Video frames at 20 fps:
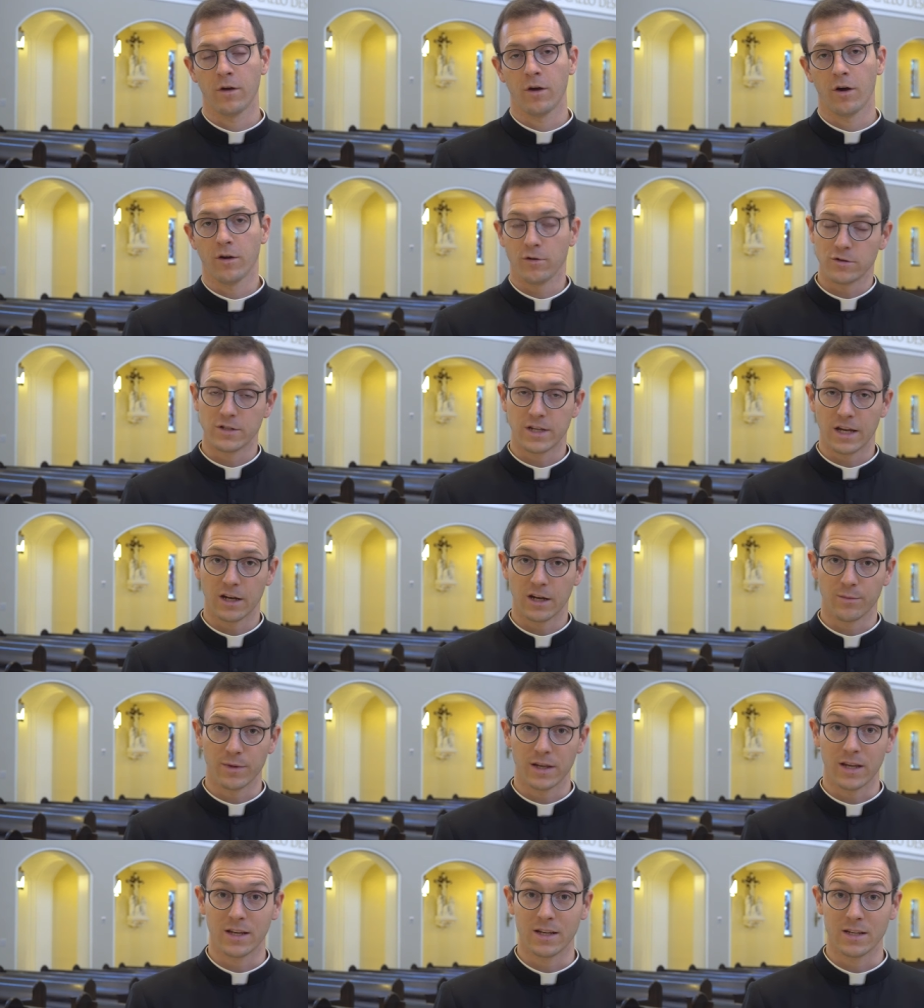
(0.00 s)

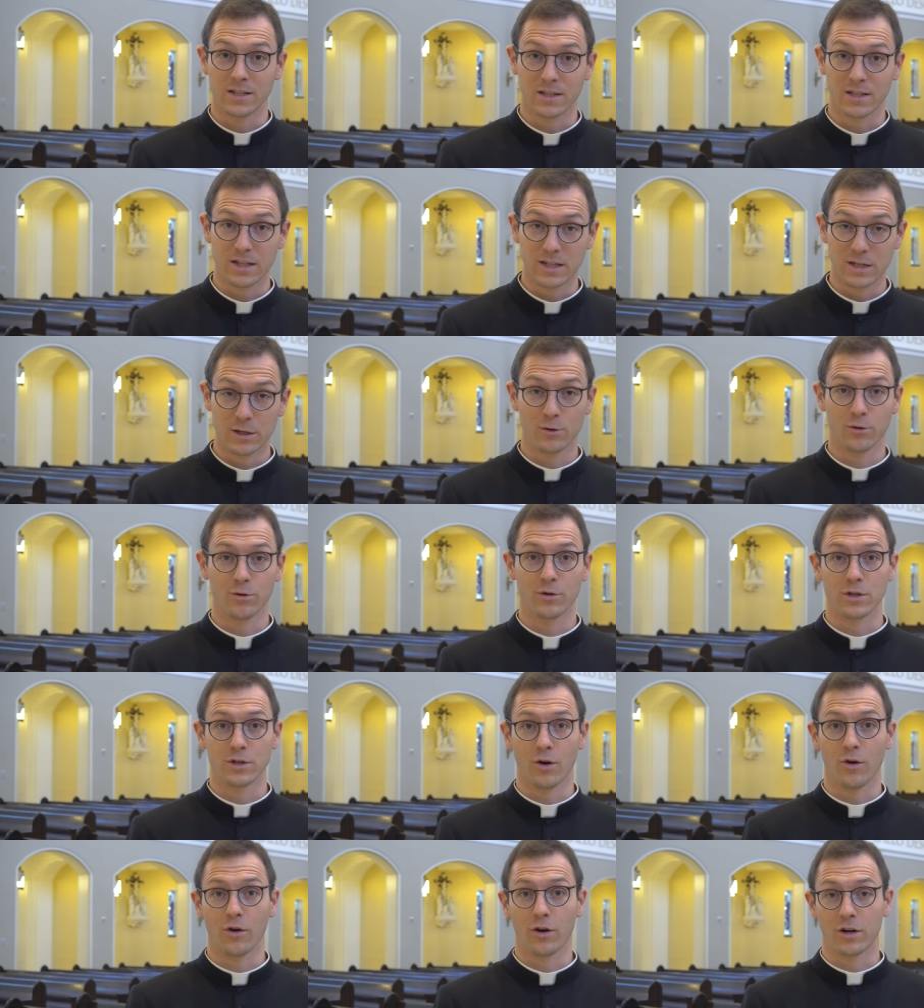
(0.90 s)
Understandably, his
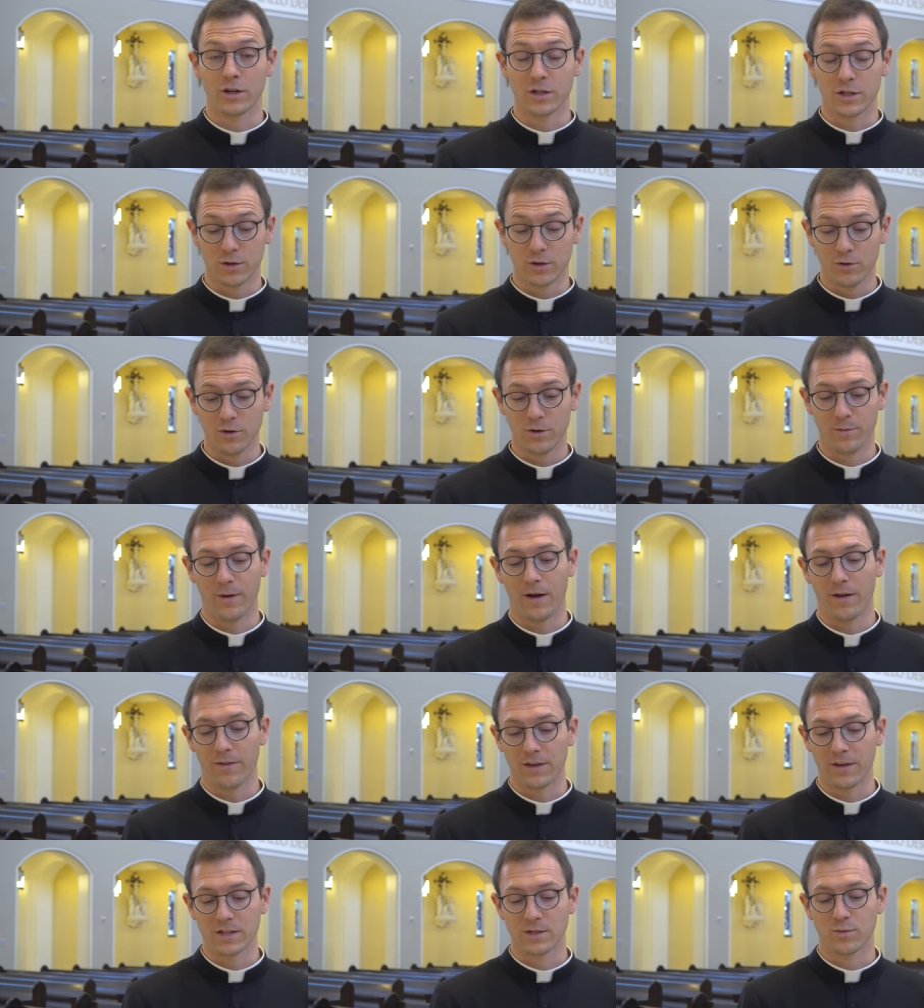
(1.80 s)
listeners are concerned
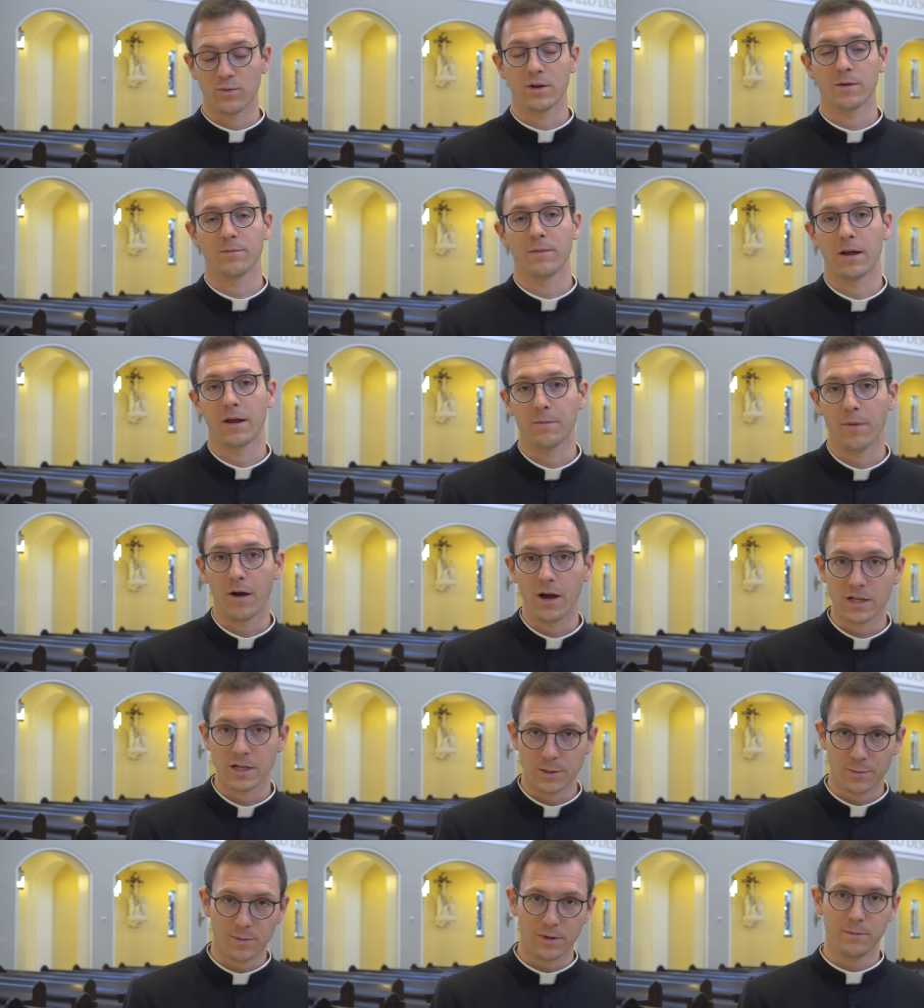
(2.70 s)
about this, what it might
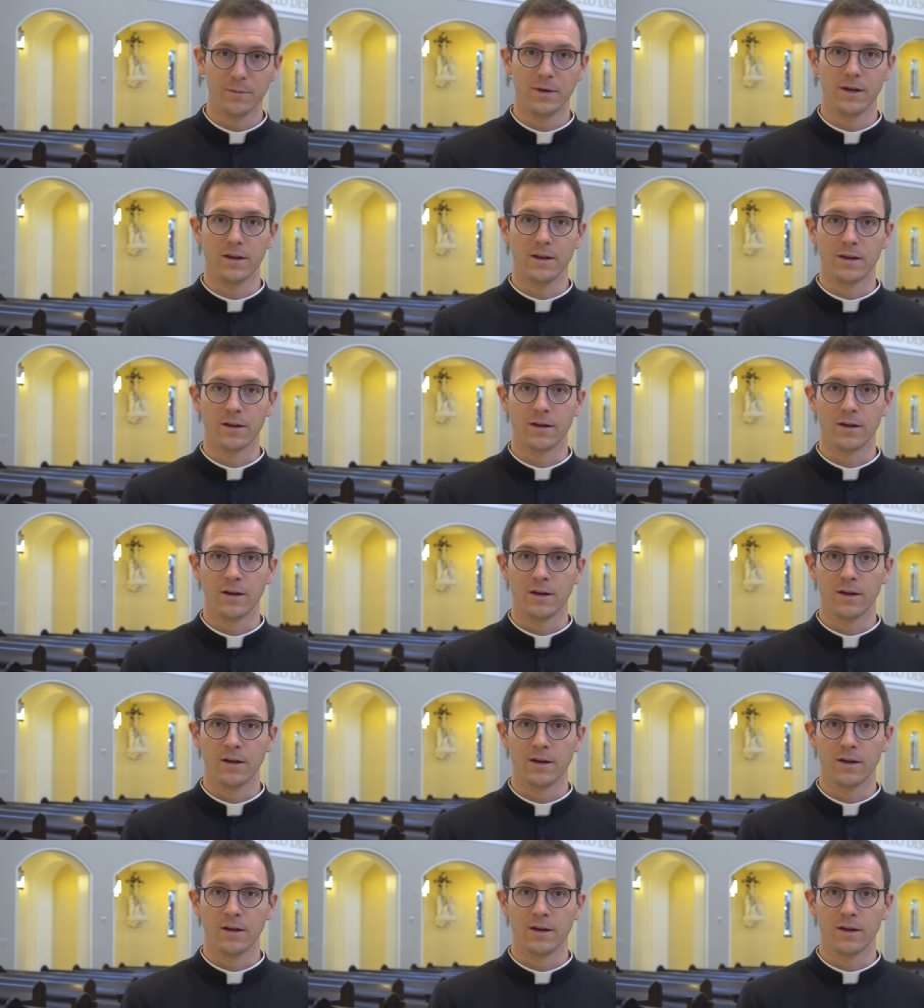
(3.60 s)
possibly mean.